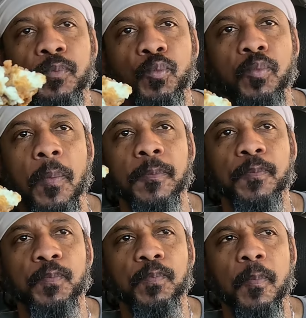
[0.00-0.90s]
side note, did
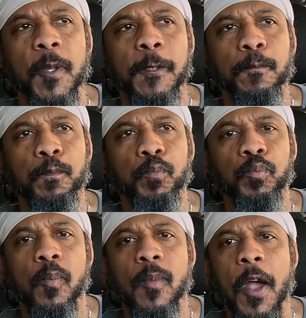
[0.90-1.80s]
you all know what
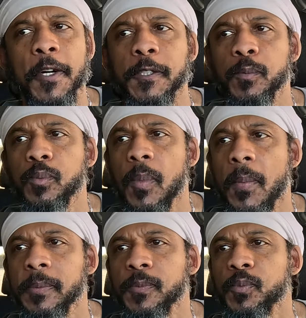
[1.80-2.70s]
tiramisu means?
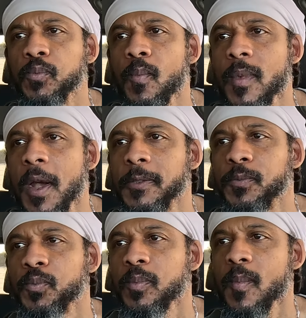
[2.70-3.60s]

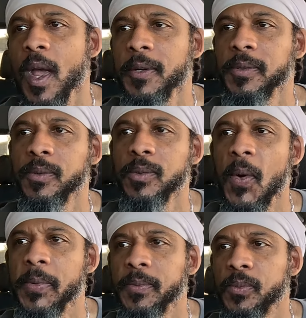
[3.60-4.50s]
quite
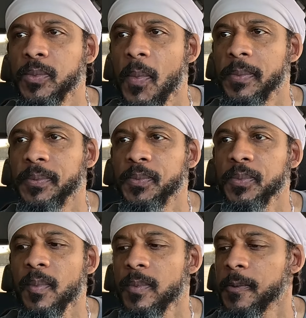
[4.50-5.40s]
literally pull me up.
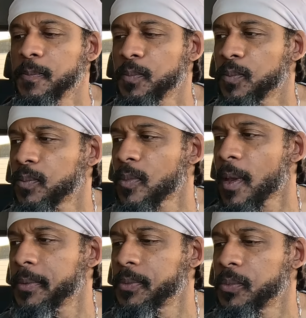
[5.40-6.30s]
Tira
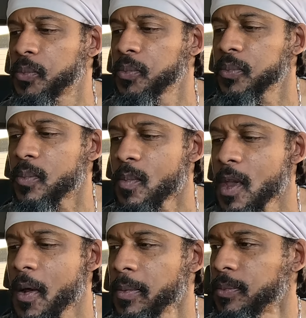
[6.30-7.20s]
misu.
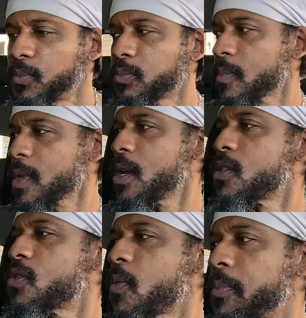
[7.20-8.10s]
Pick
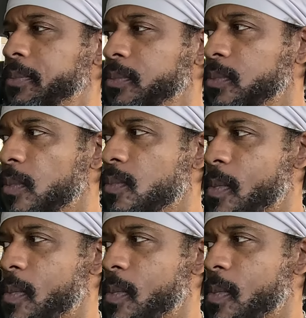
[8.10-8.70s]
me up